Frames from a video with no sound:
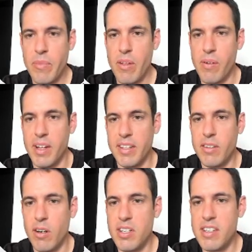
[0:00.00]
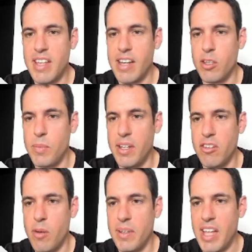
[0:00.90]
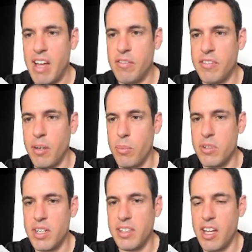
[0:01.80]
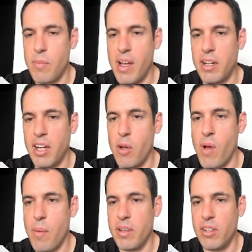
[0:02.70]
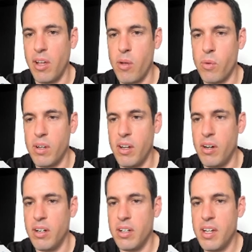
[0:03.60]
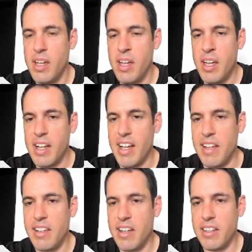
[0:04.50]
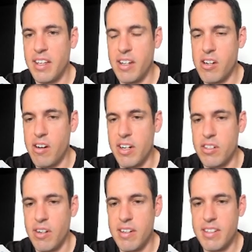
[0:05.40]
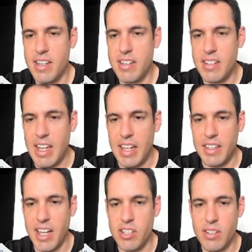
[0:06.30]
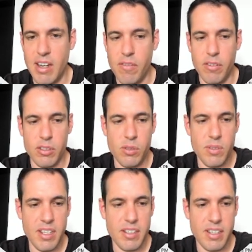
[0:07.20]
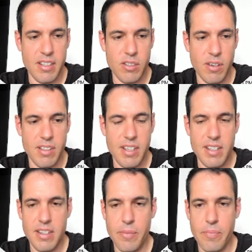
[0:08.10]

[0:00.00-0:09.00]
Okay, technology stack to be determined after project requirement or, or gathered, current choices, and the rationale for choosing these choices.